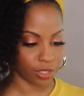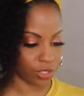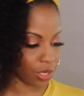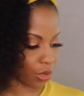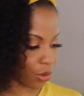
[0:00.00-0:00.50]

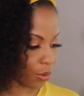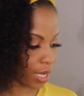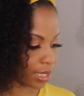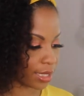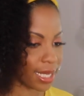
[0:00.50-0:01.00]

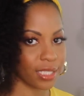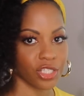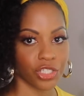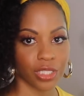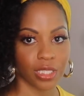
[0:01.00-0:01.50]
So
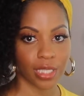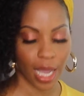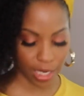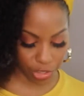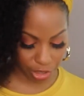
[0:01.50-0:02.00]
let's just
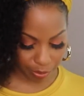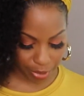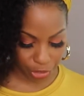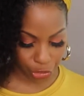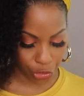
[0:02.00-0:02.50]
kind of jump
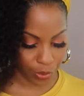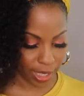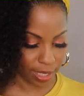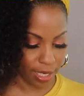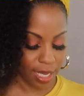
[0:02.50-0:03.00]
into
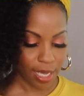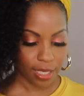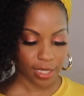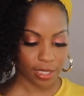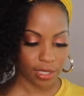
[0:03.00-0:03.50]
it.
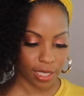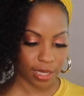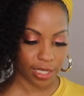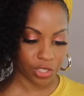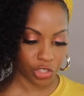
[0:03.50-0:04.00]
Let's look at
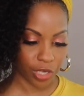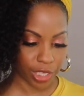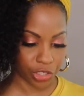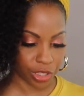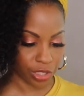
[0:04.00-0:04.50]
the
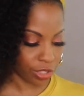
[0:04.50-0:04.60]
instructions.